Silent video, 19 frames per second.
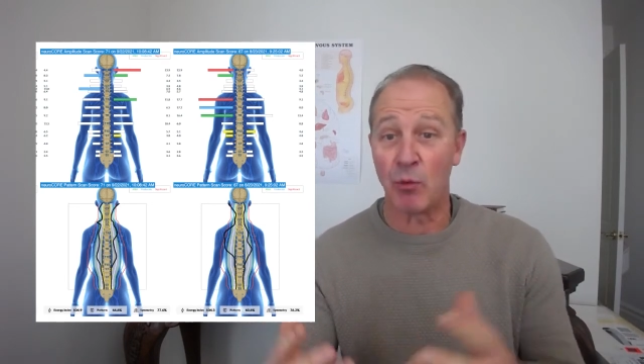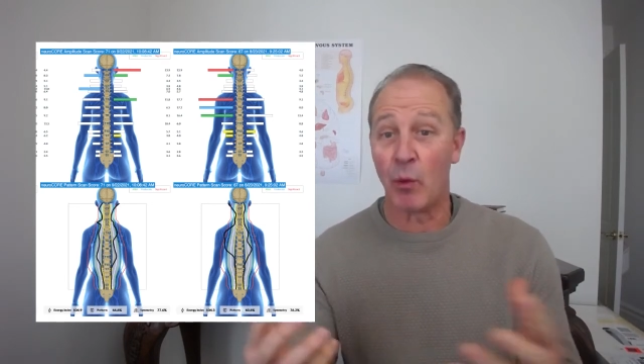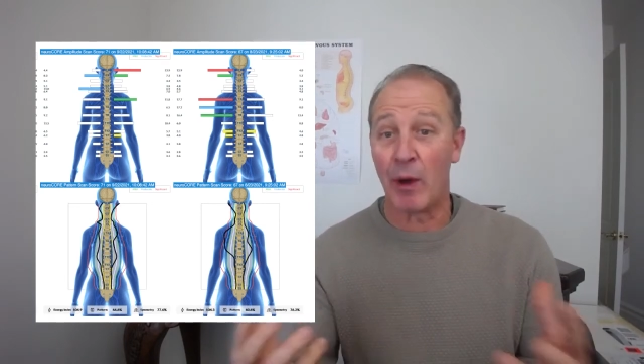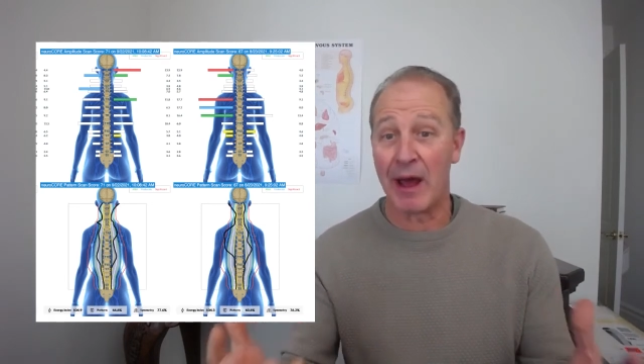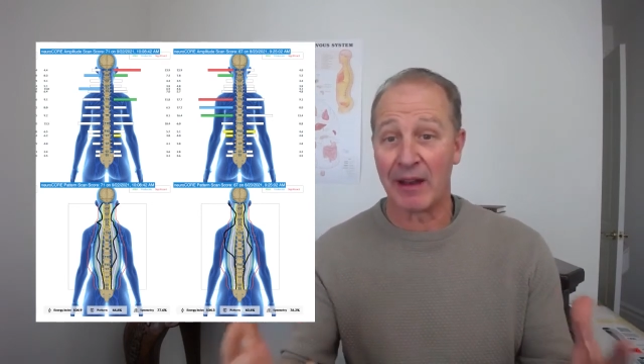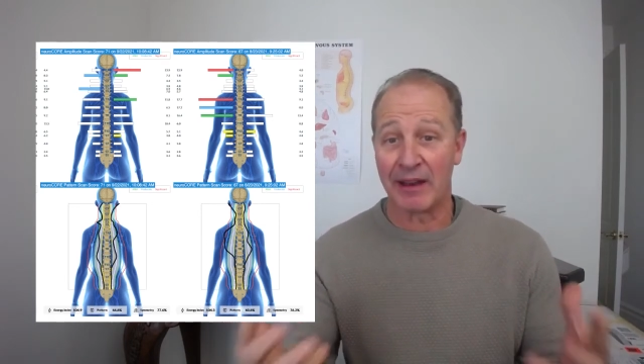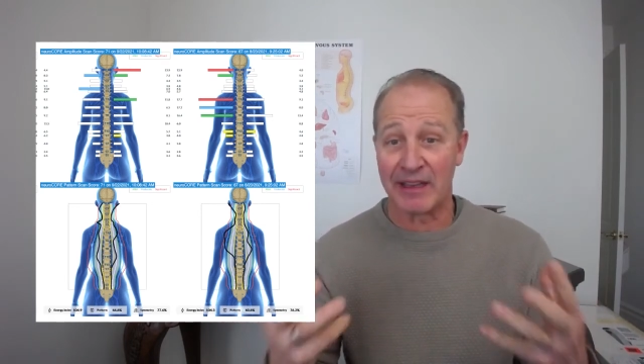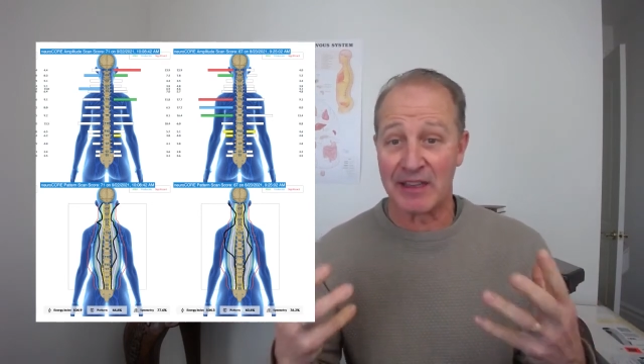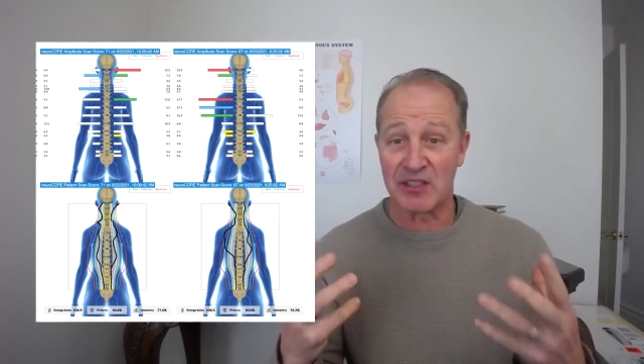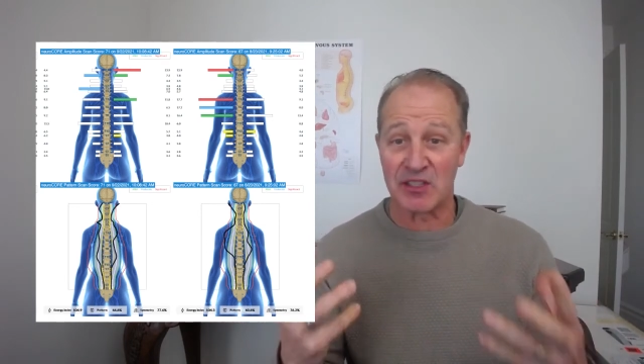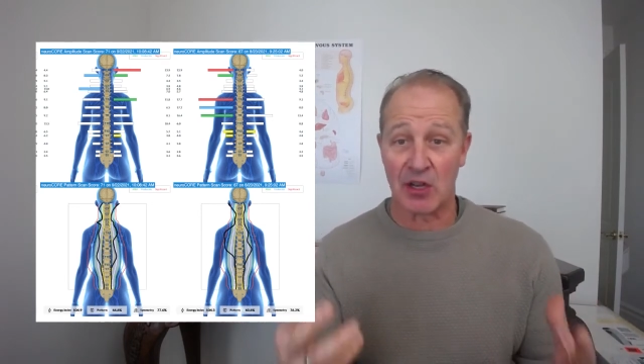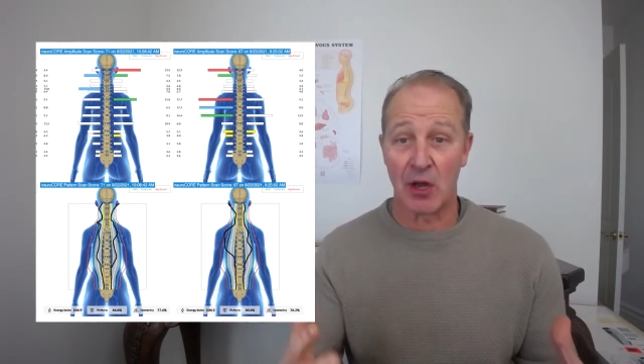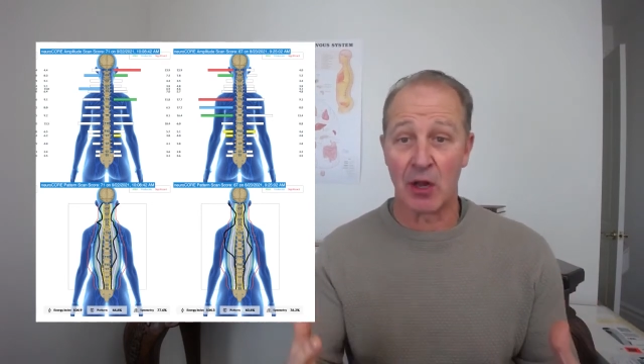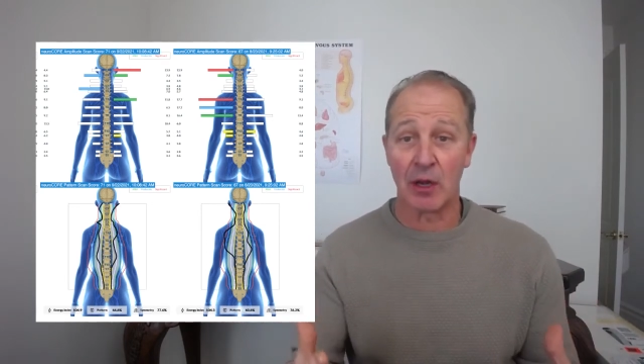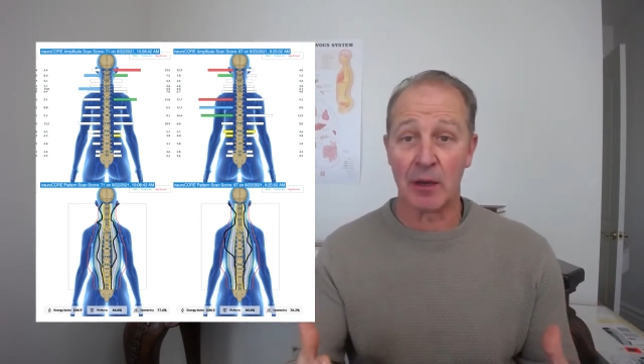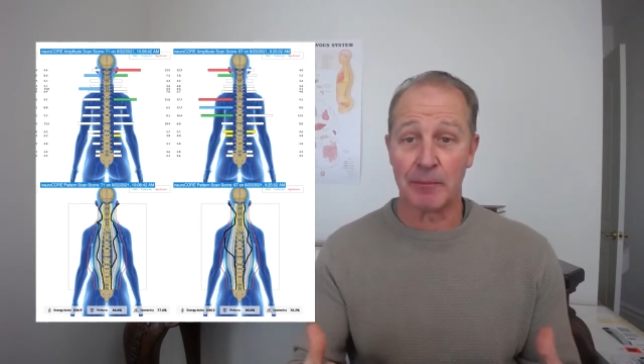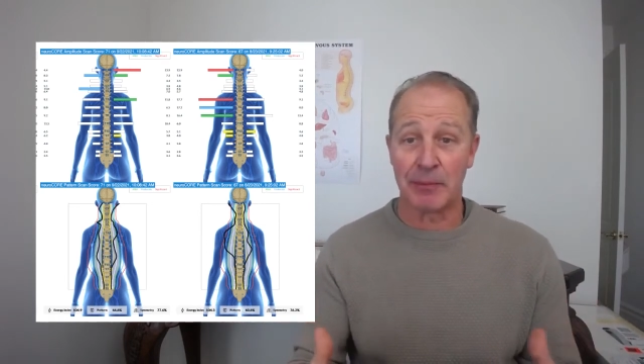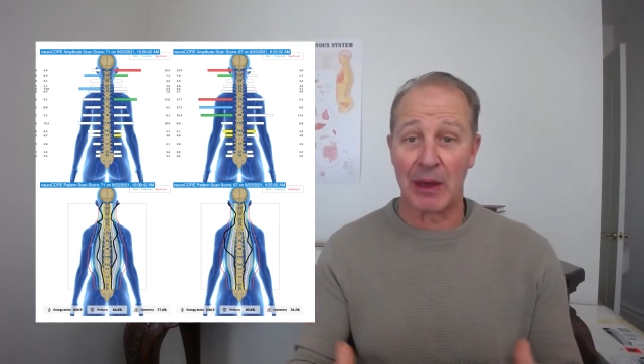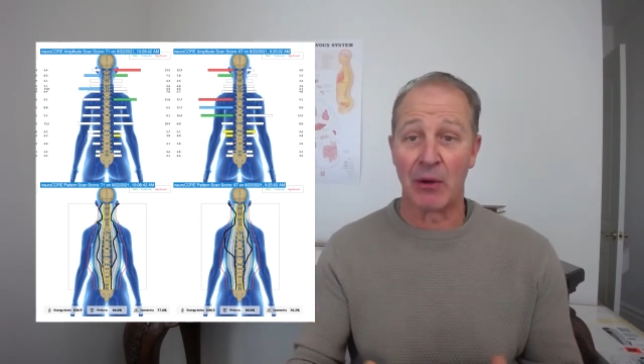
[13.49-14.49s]
Well, it's
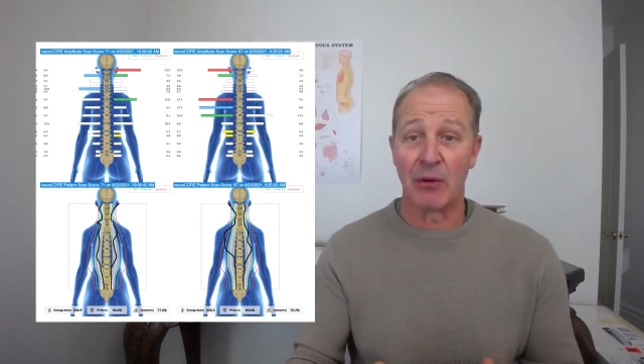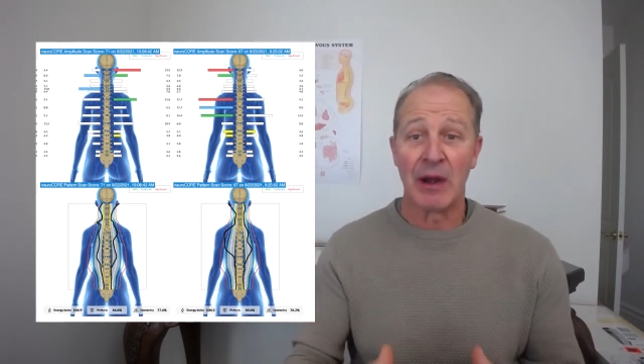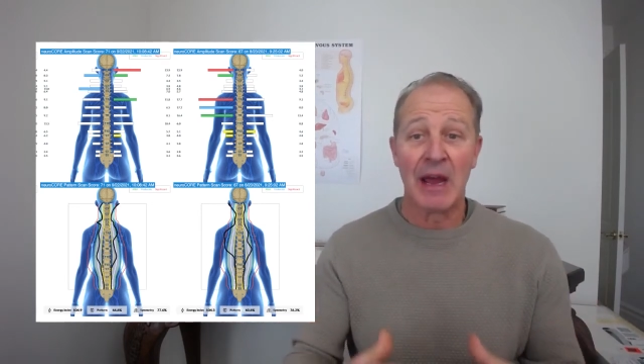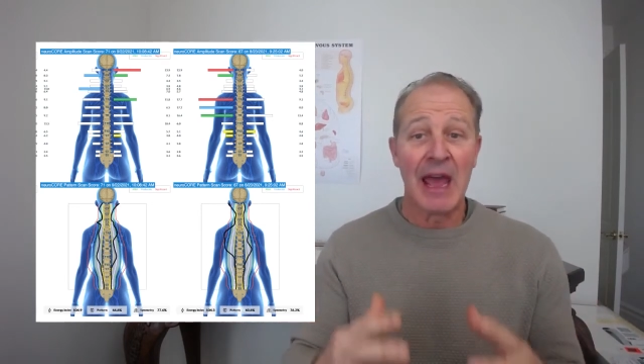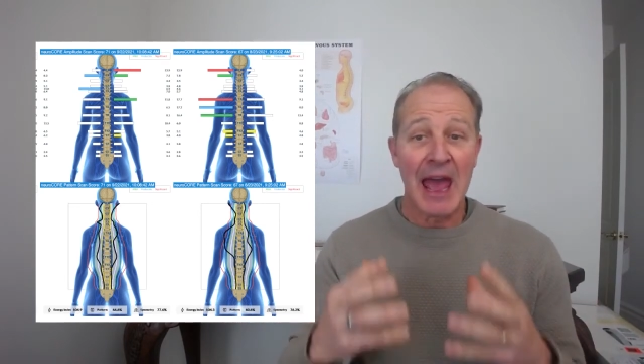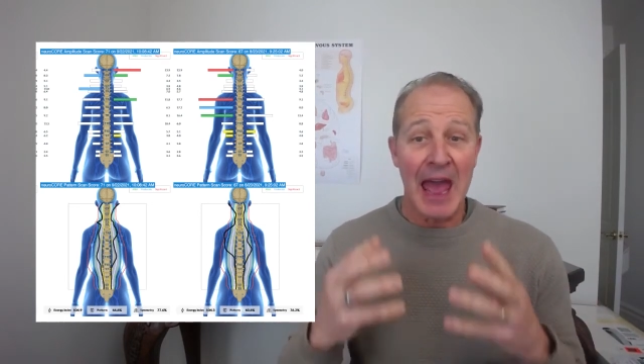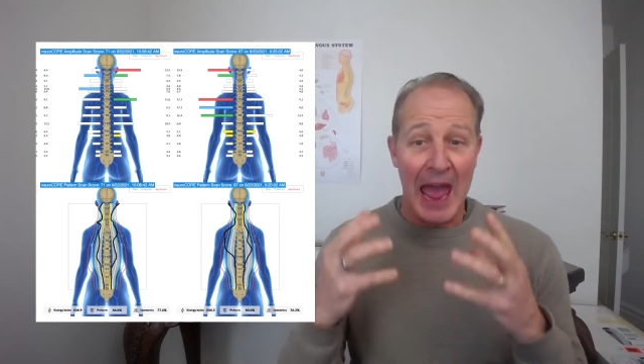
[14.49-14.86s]
all about